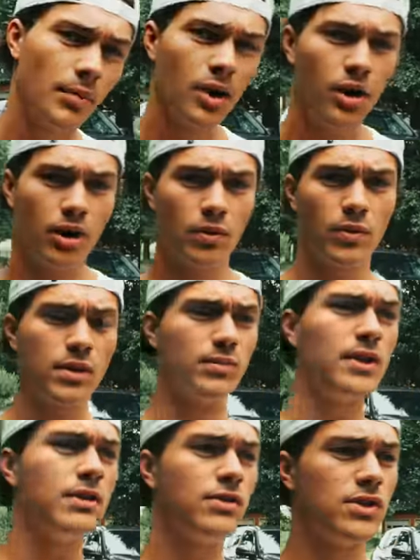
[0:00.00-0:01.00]
along with
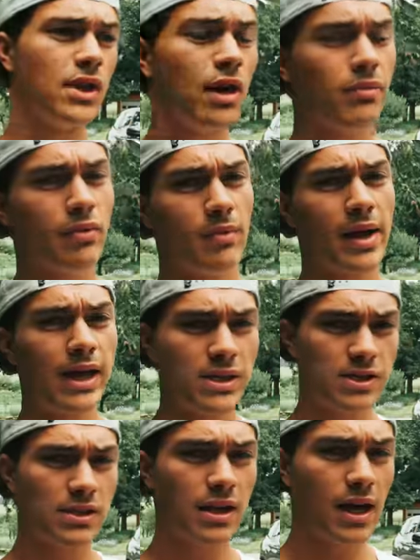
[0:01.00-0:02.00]
me if you saw him from
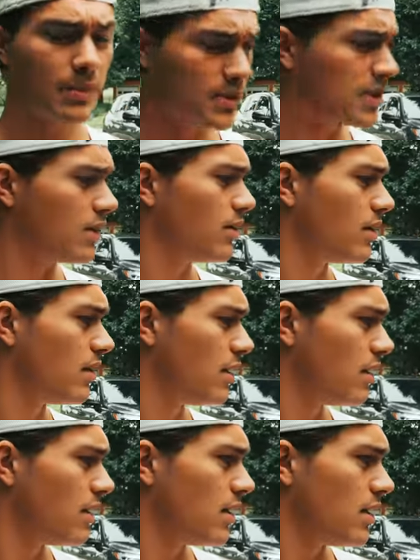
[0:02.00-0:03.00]
last episode.
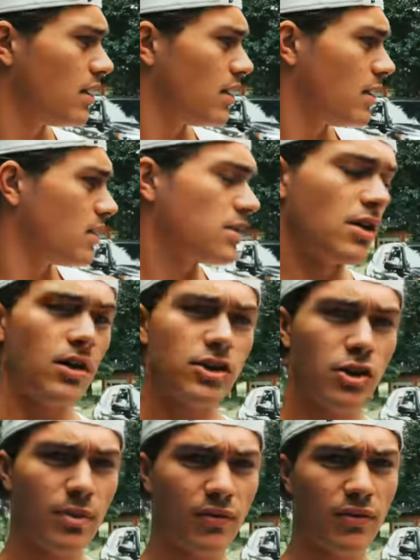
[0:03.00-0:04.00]
So it
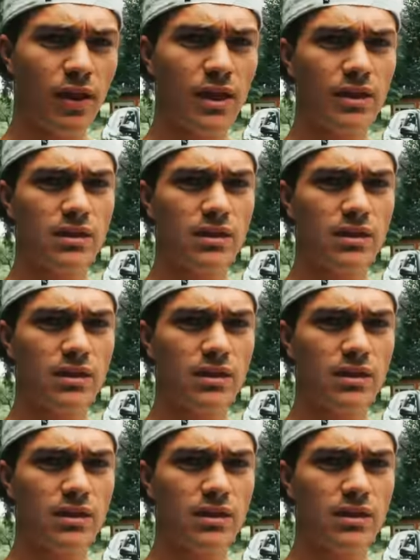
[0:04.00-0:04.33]
should be fun.